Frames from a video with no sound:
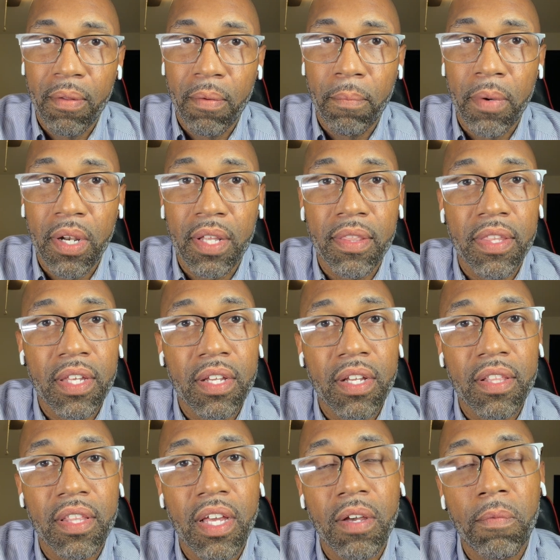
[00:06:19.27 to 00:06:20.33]
But I
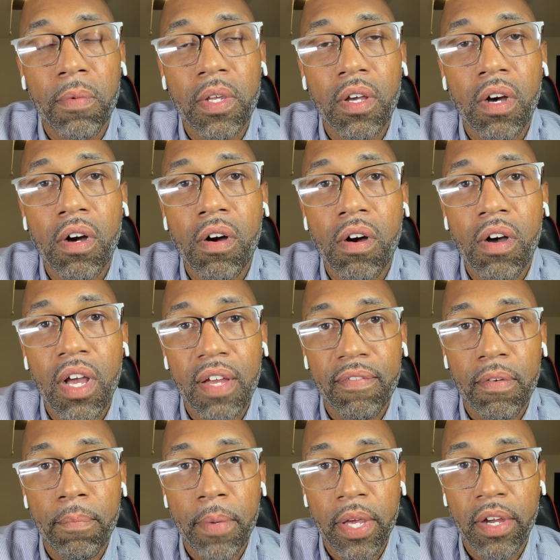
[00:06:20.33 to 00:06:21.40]
think that we all have a
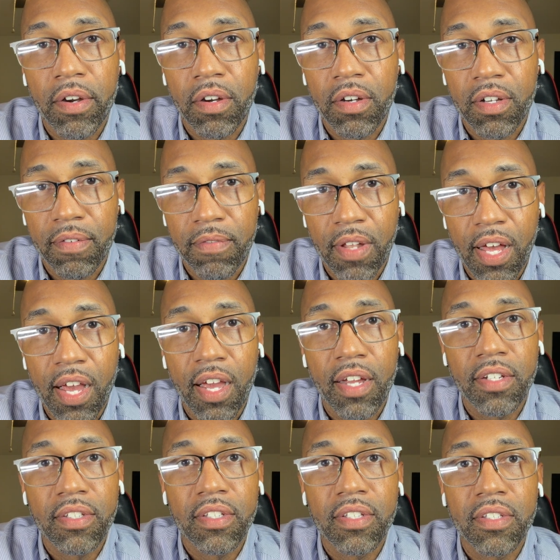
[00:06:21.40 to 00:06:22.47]
bearer of
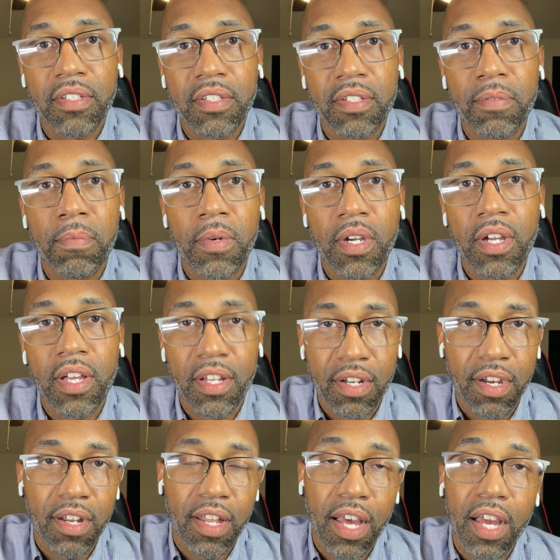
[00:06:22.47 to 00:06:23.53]
lies somewhere in
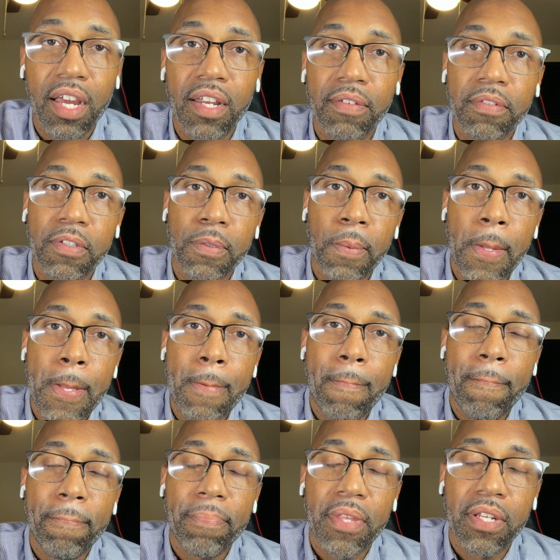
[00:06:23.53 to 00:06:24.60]
our lives
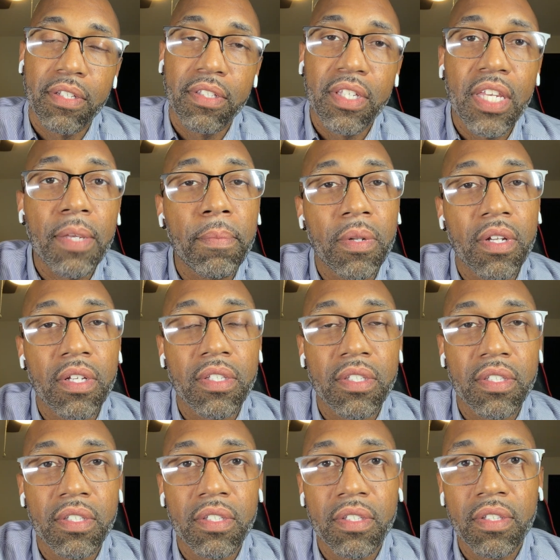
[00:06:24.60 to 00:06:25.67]
that is keeping
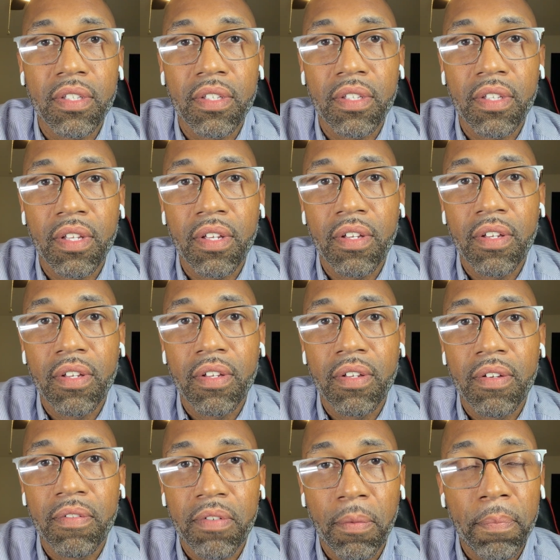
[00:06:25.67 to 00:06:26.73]
us
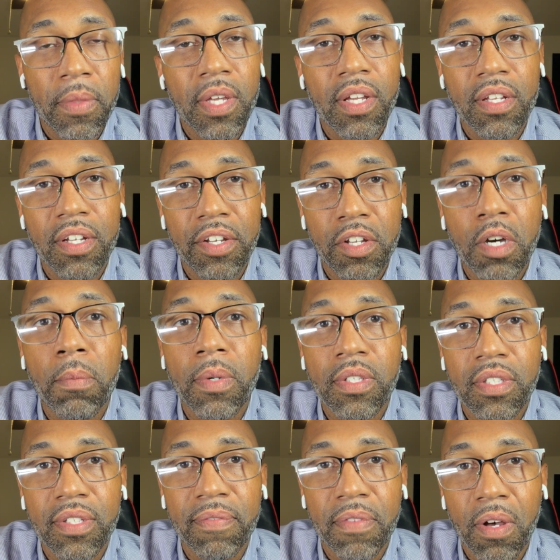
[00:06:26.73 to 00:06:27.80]
from thinking the
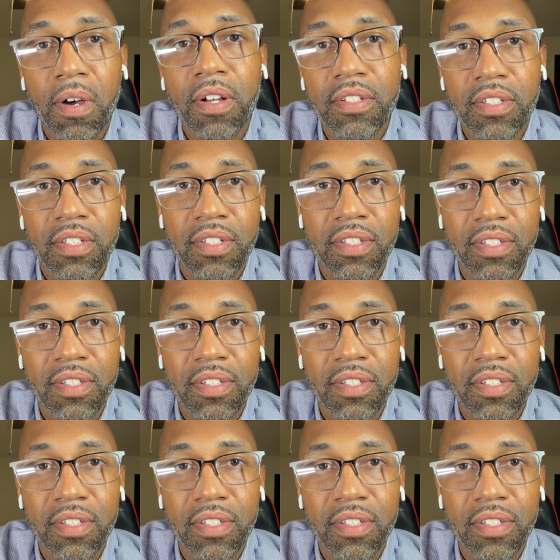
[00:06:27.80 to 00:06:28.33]
dopest of thoughts